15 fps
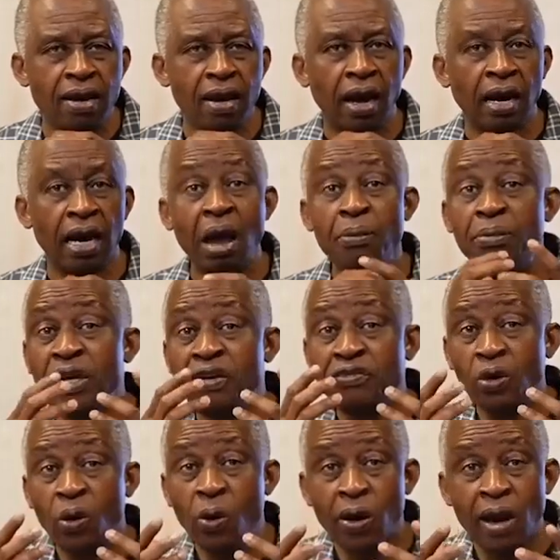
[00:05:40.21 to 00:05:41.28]
And I believe the
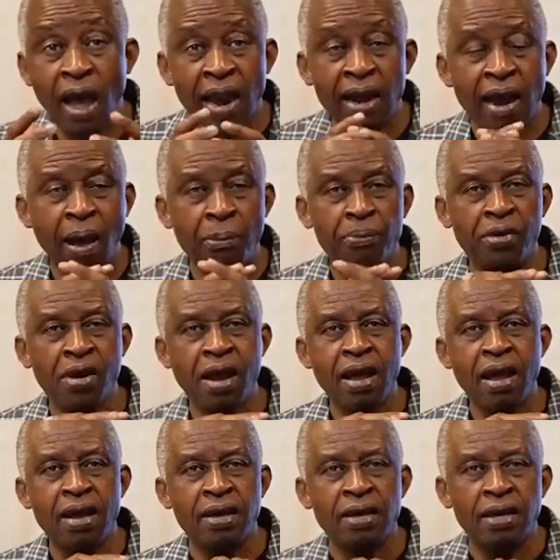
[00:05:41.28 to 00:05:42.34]
Lord had our
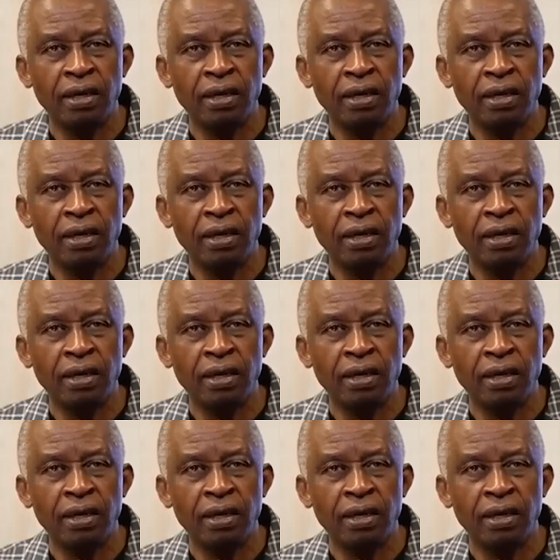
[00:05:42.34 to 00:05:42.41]
prayer.